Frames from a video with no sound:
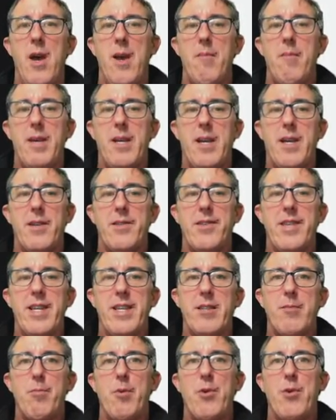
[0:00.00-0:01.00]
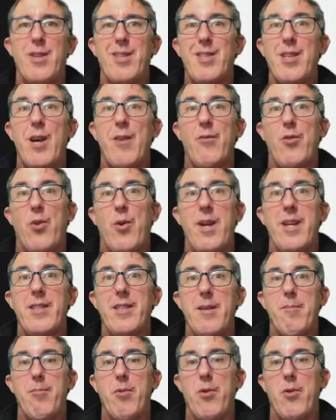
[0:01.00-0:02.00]
because the Explode itself
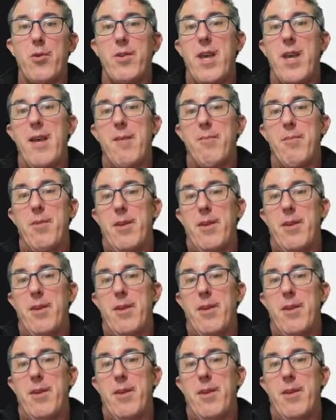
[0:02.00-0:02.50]
creates a prototype.